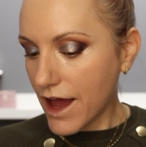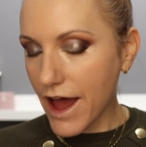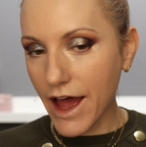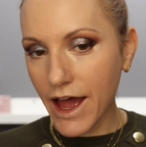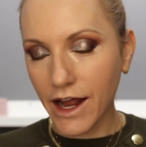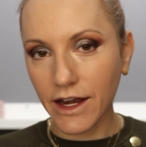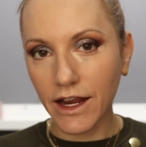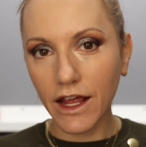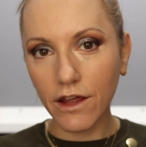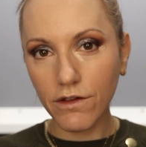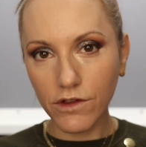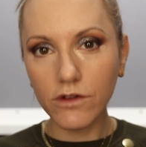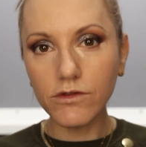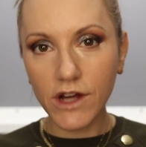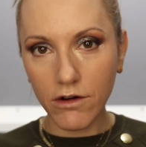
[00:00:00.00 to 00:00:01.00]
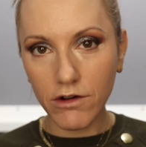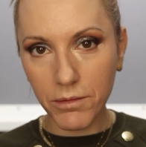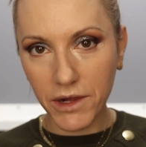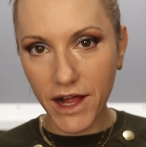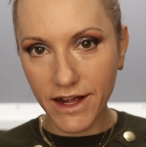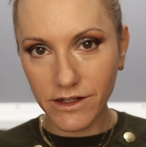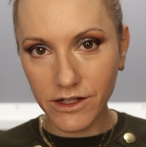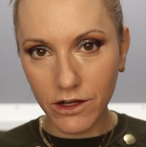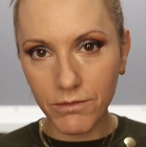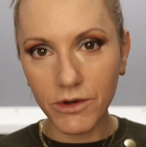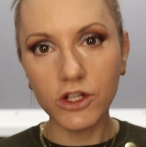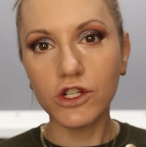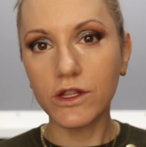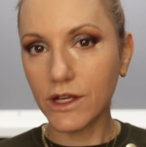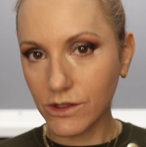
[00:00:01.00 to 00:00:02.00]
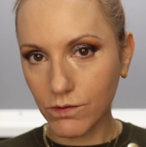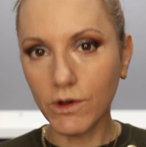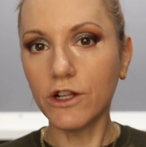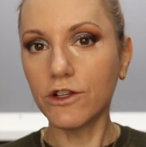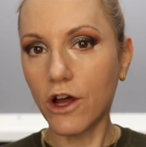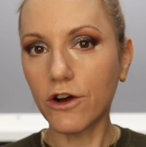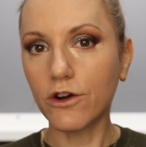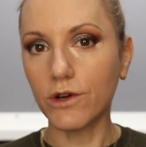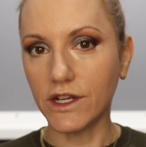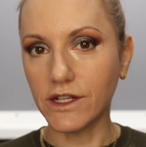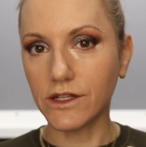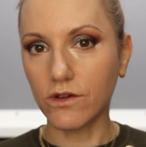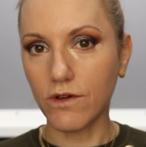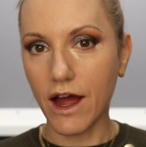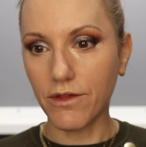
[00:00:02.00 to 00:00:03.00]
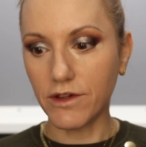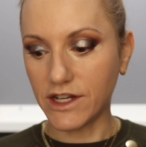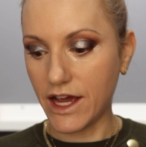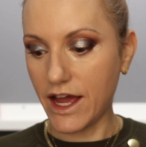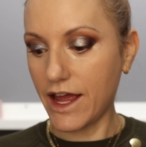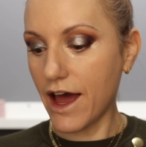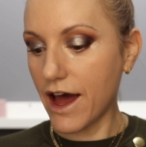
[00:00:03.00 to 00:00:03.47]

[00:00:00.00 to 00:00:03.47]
And if you don't apply too much, this will not crease throughout the day.